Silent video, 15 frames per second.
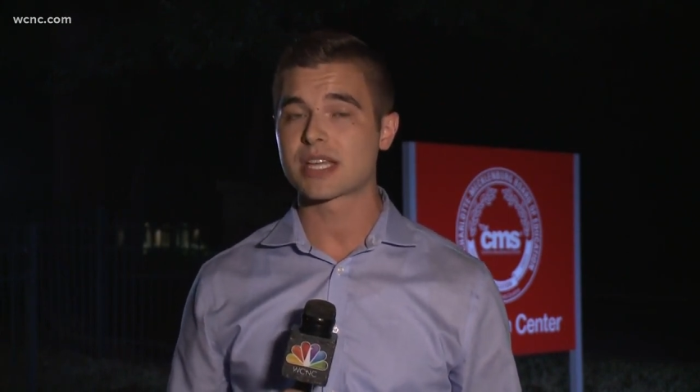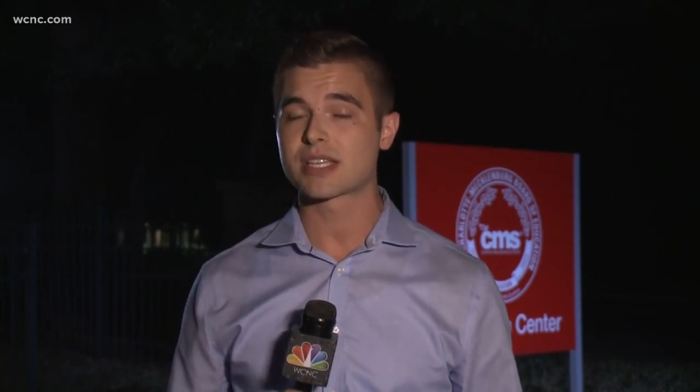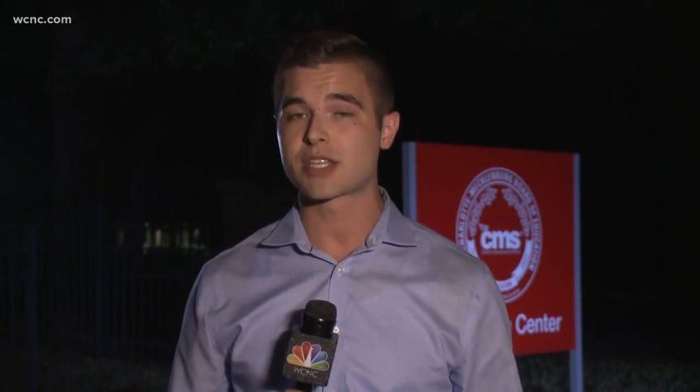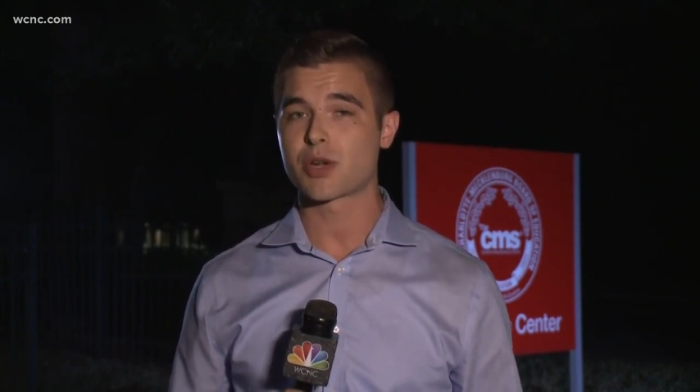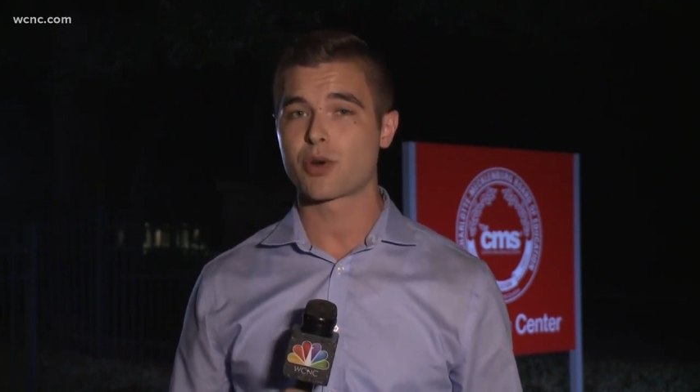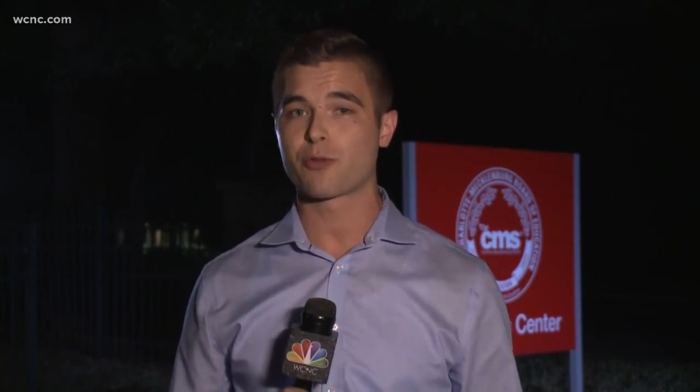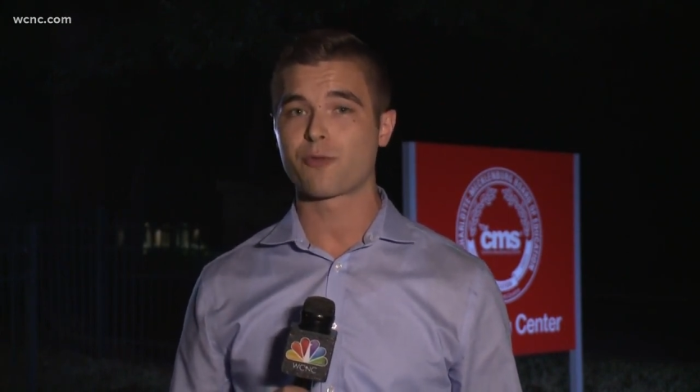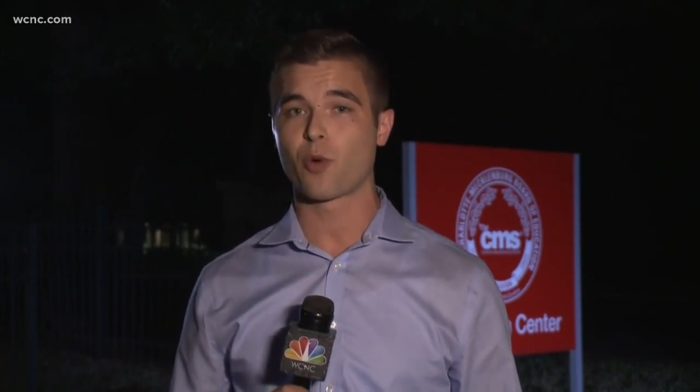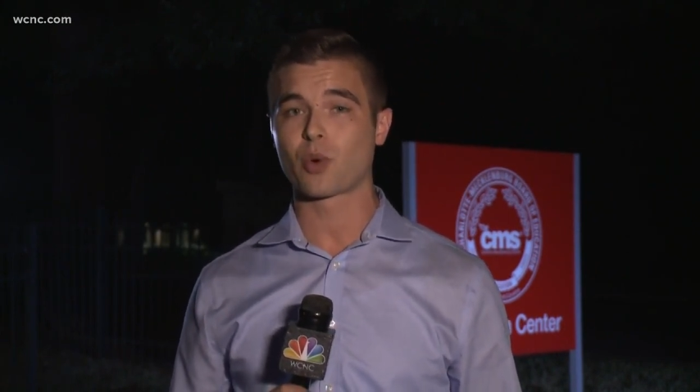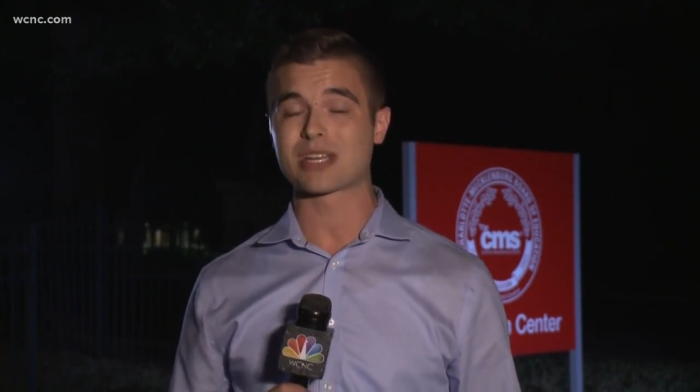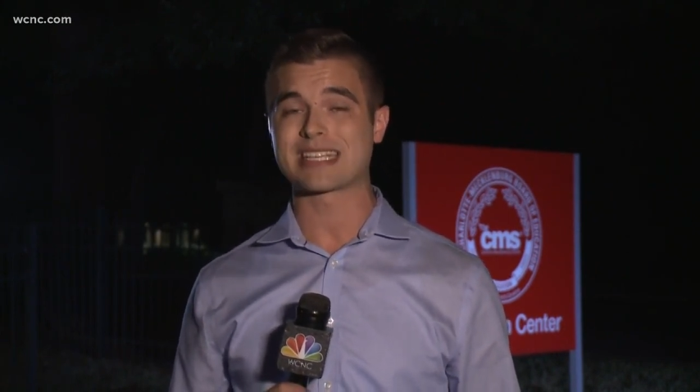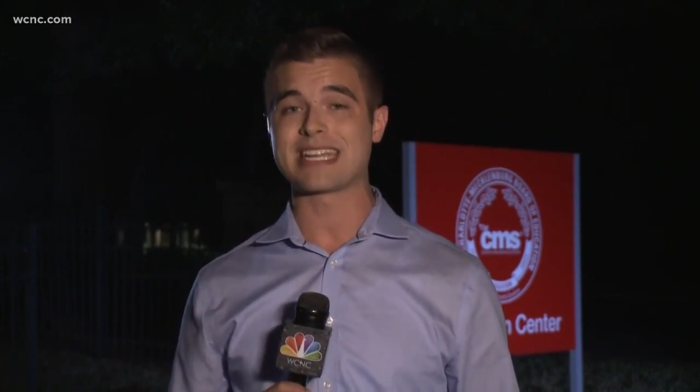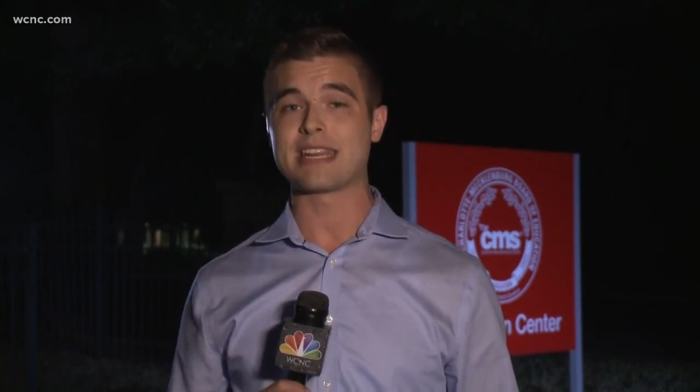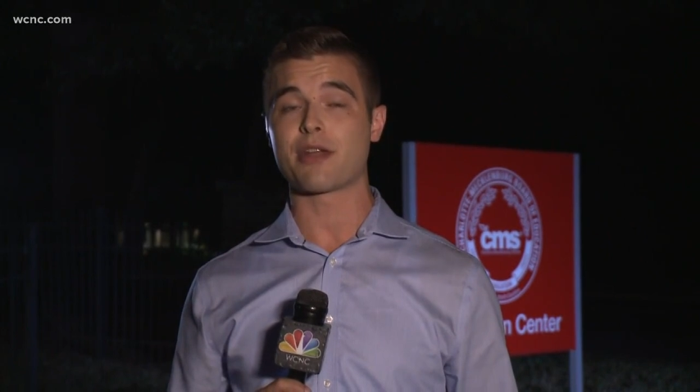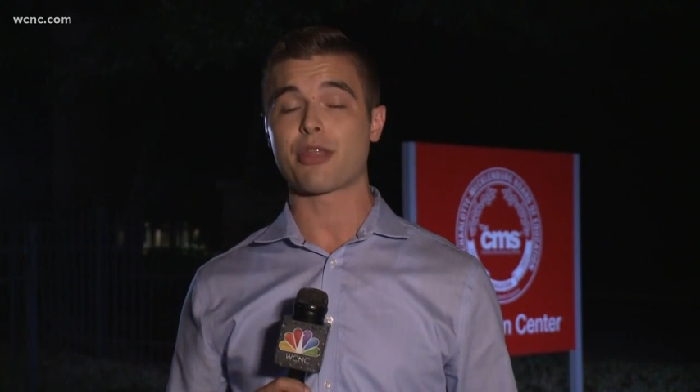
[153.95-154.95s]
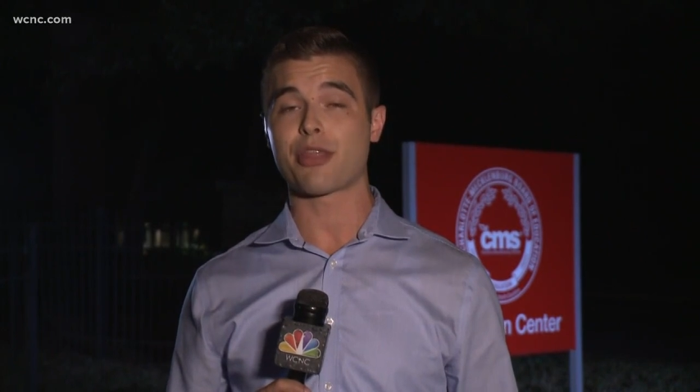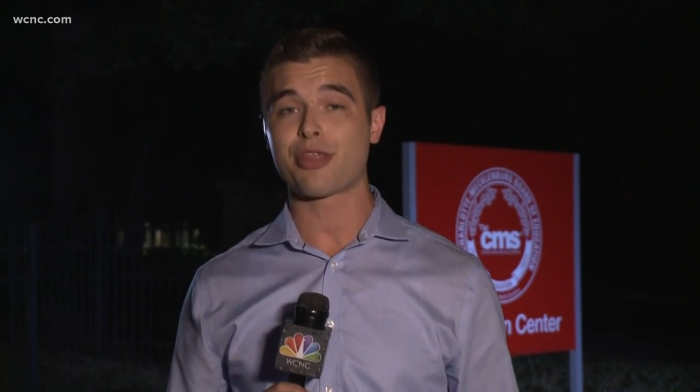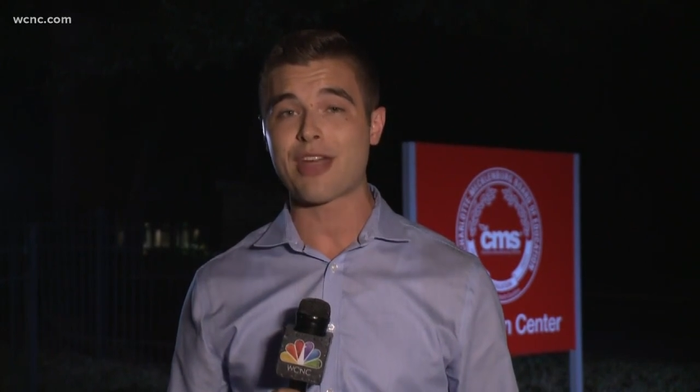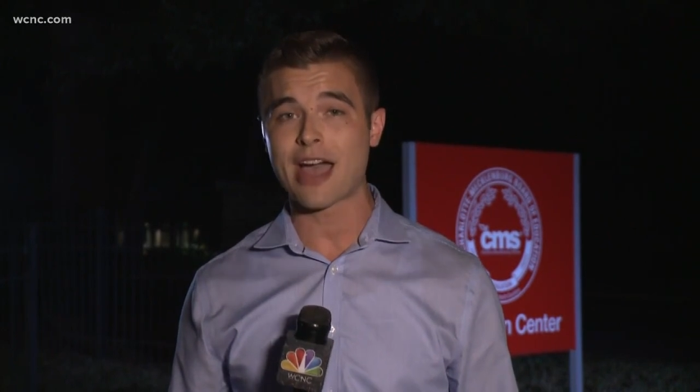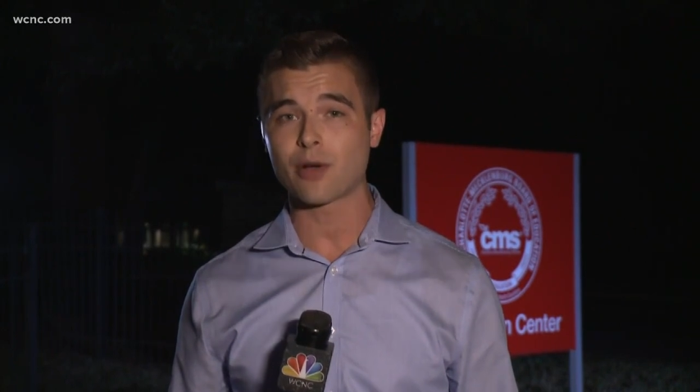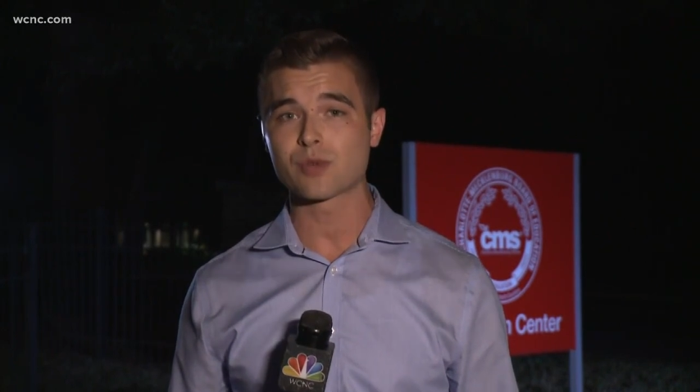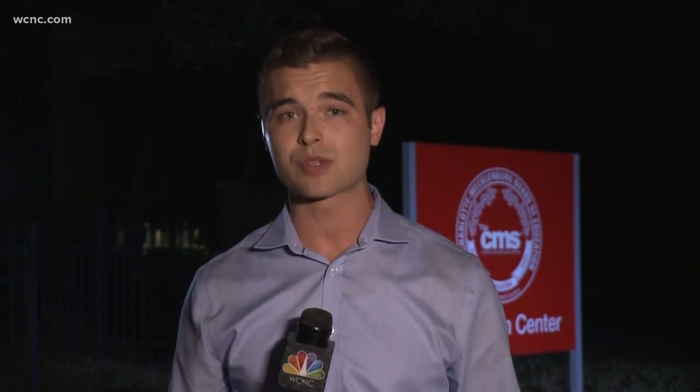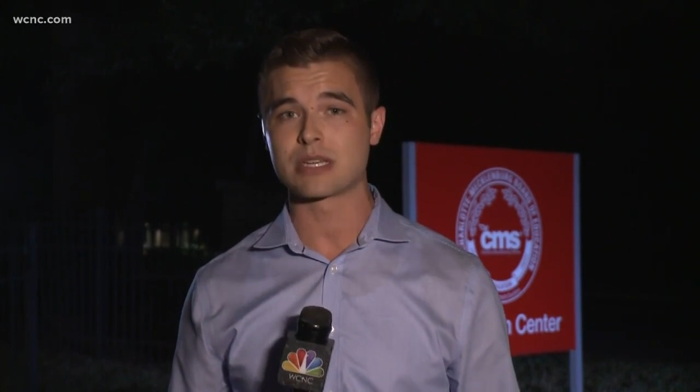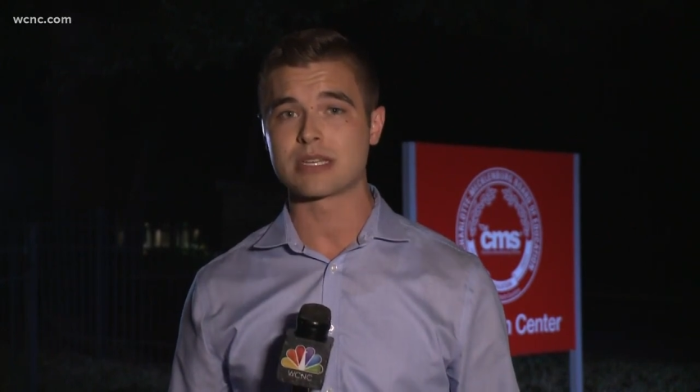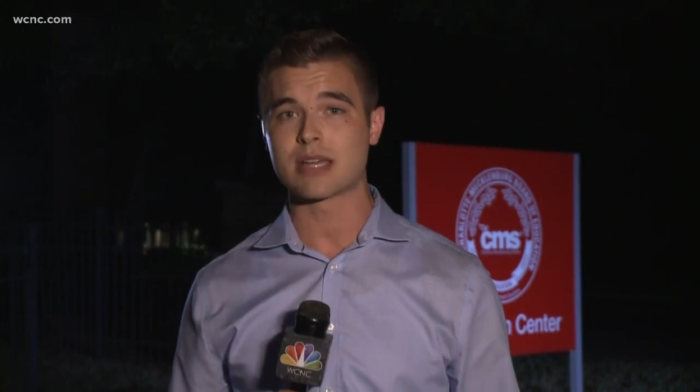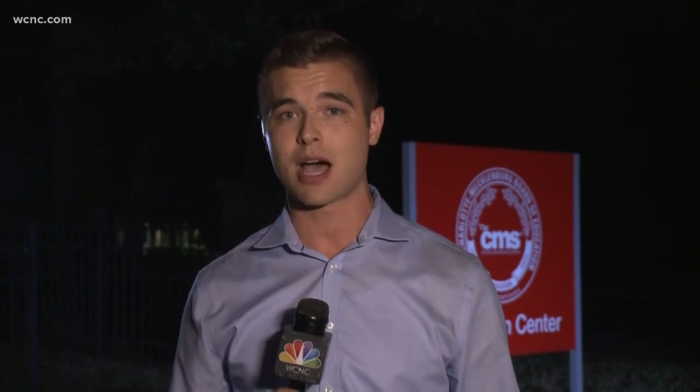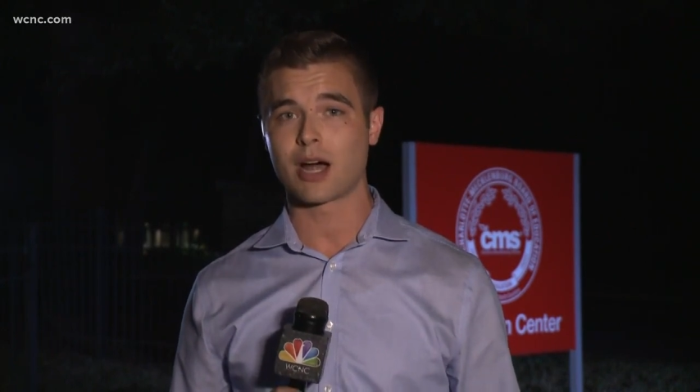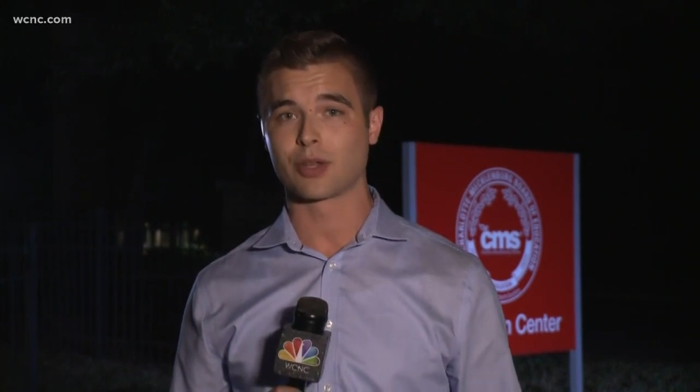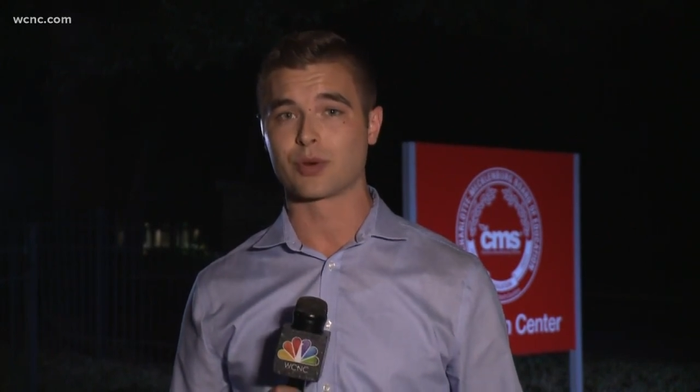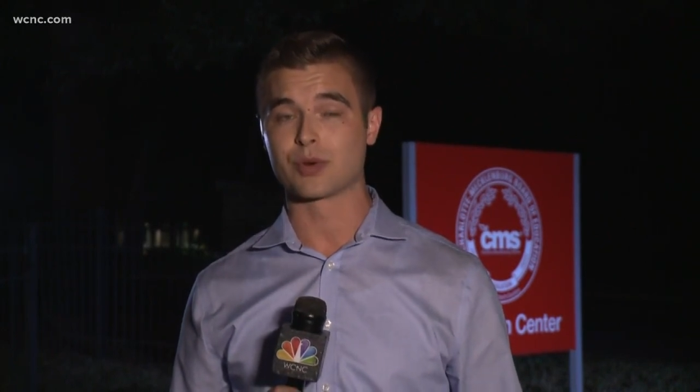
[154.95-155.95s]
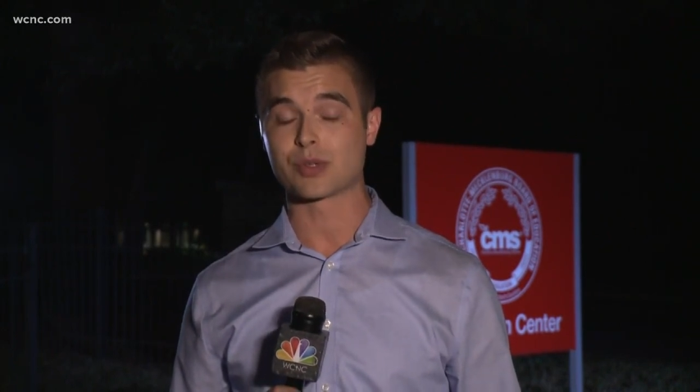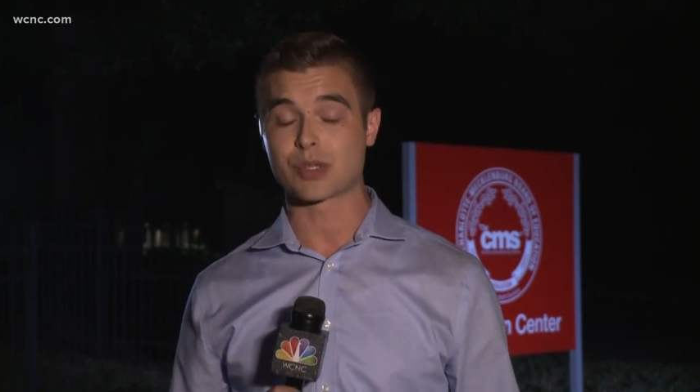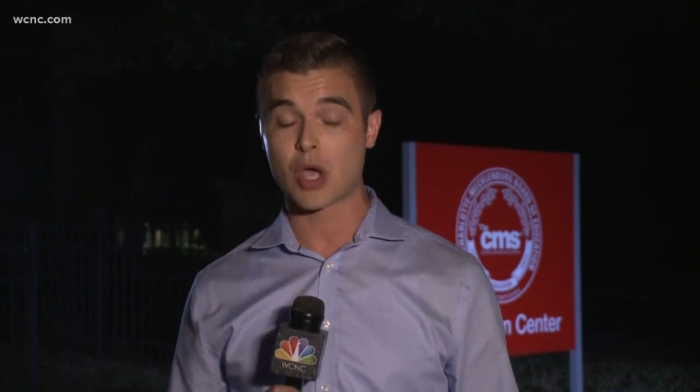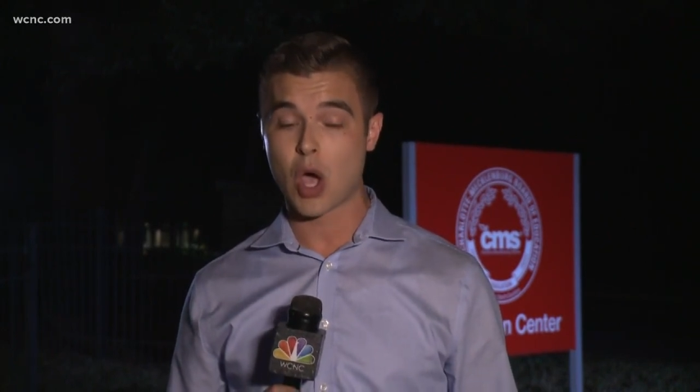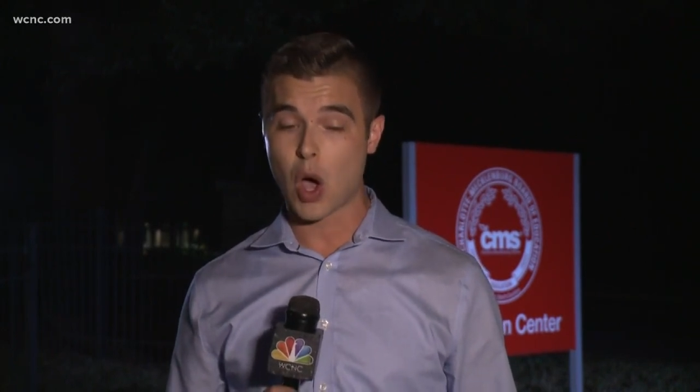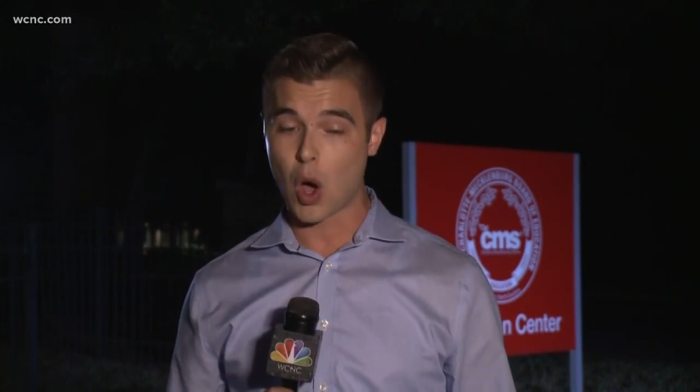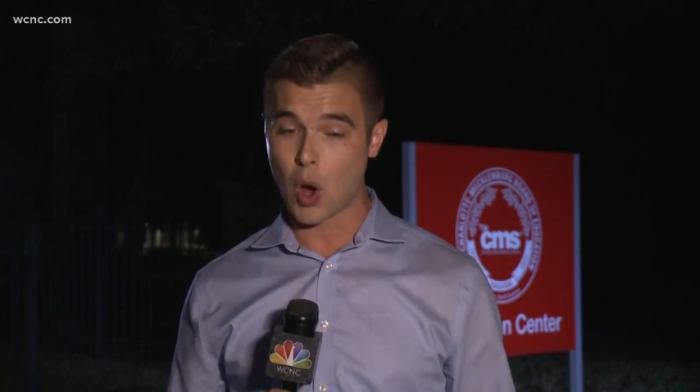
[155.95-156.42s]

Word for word: $614,000.